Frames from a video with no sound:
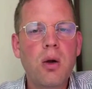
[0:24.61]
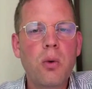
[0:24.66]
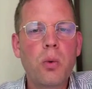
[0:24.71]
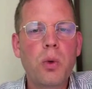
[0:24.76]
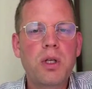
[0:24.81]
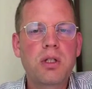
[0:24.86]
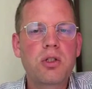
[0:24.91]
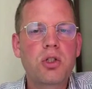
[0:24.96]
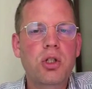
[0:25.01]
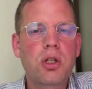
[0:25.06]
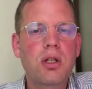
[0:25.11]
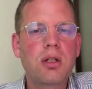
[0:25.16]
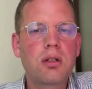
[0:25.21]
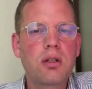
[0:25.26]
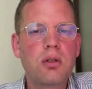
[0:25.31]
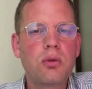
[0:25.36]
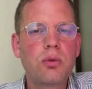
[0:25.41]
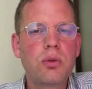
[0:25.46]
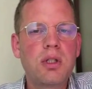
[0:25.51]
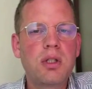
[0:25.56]
which
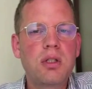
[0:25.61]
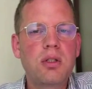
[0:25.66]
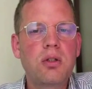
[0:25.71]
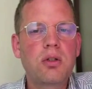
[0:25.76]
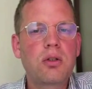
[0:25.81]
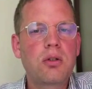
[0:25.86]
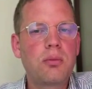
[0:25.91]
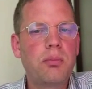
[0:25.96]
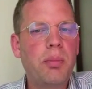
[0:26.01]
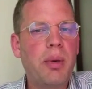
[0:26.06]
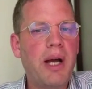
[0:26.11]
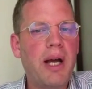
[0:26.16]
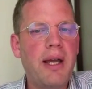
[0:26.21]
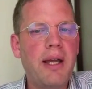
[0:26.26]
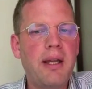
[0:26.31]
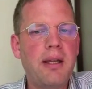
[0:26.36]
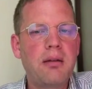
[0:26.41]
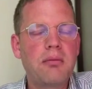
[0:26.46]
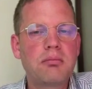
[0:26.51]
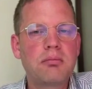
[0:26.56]
included you could
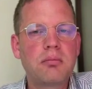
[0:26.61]
buy